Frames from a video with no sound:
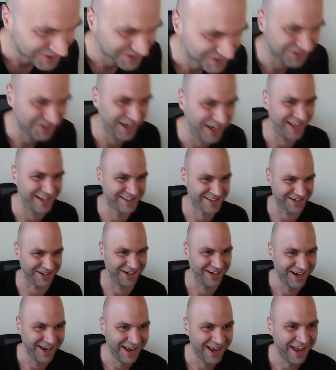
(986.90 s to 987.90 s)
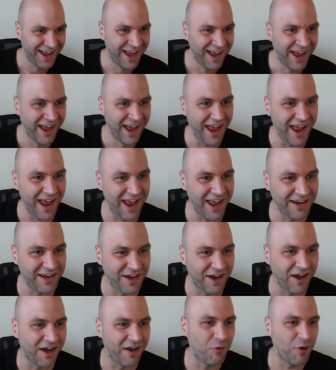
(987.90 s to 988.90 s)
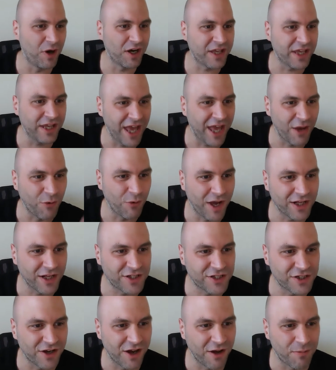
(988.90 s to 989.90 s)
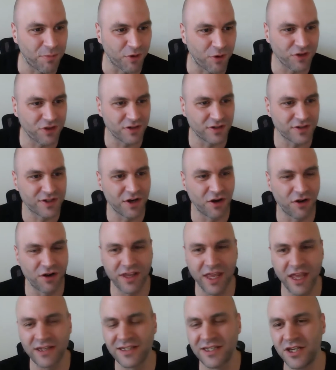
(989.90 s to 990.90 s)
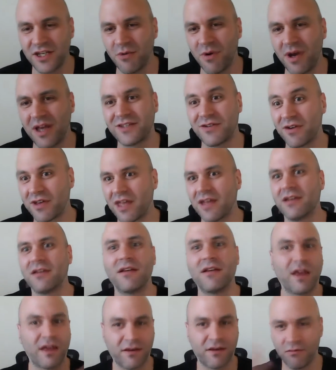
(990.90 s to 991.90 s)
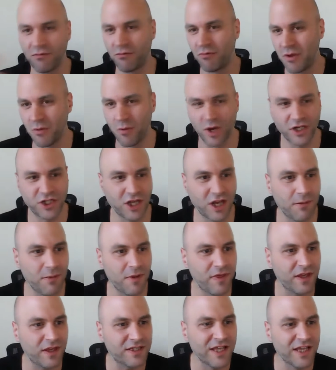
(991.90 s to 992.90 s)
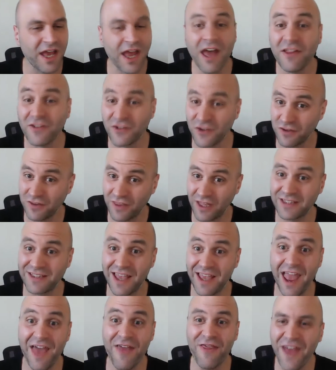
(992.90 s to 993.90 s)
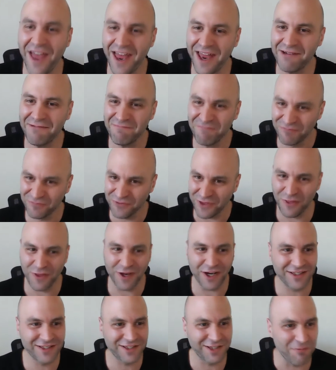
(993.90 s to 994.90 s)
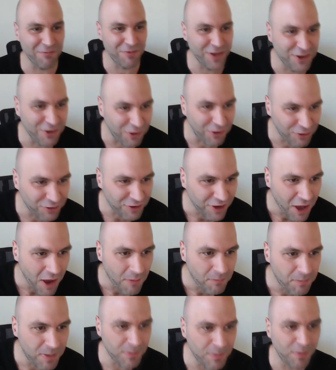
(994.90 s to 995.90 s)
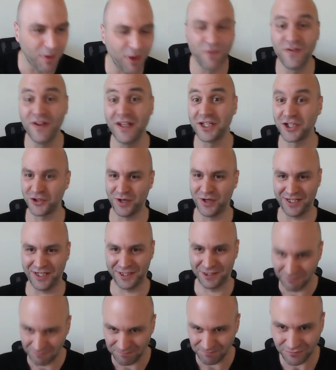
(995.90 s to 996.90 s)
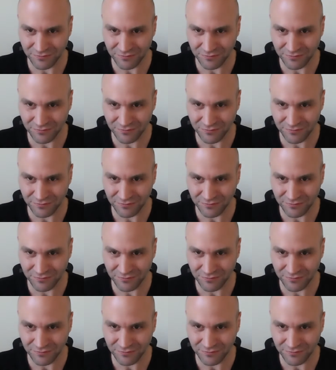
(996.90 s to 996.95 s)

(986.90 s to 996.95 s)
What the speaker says: Good answer. And where can I watch Portugal's goal against the US? So again, like rewatching. I mean, and then there's something called people of interest.